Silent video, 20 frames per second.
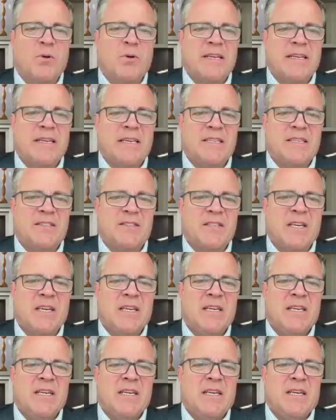really is.
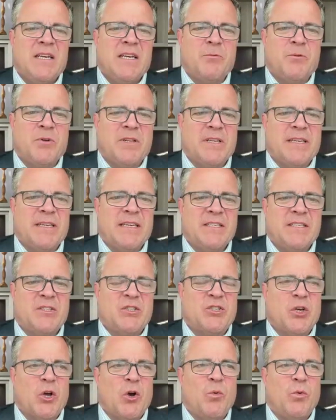It really
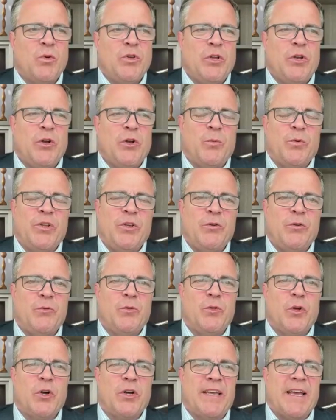is. So, when you
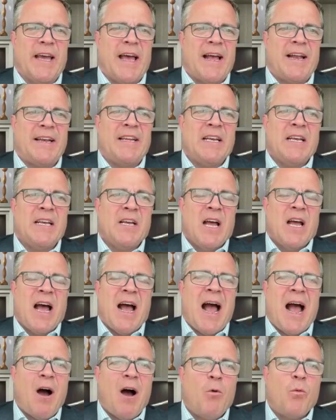look at
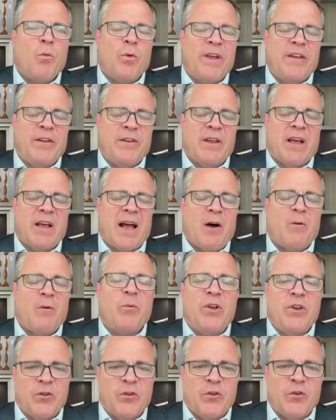how we
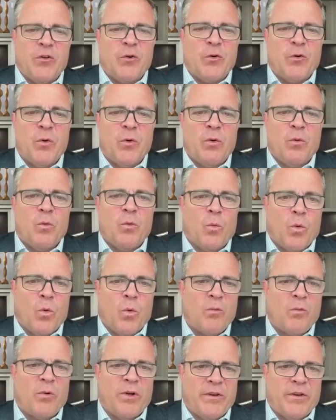do
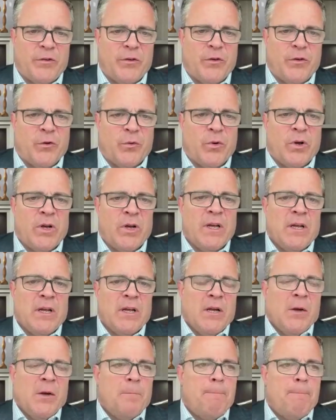what we do,
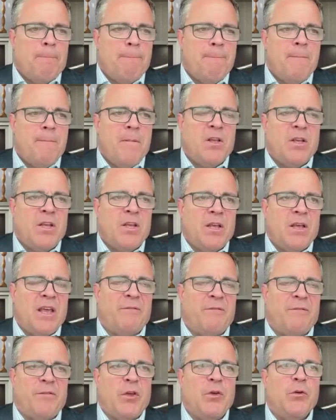
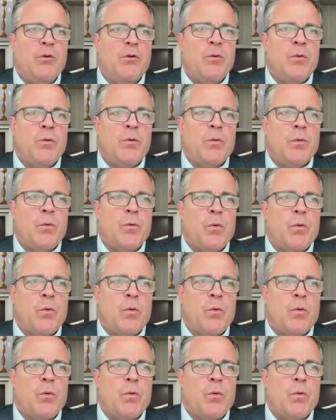if you